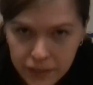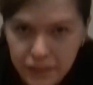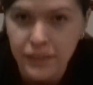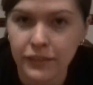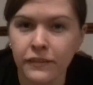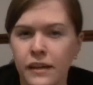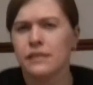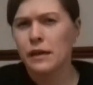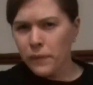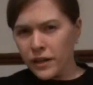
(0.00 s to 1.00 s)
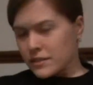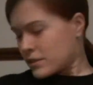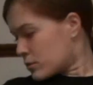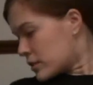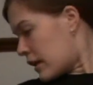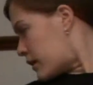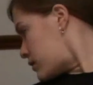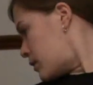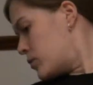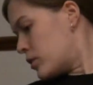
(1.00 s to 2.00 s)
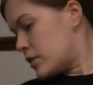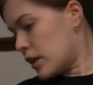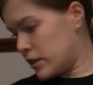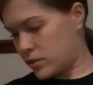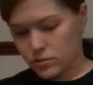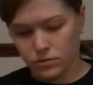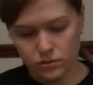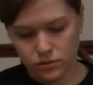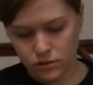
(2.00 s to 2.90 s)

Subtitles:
believe they might still sell it. I'm not entirely sure.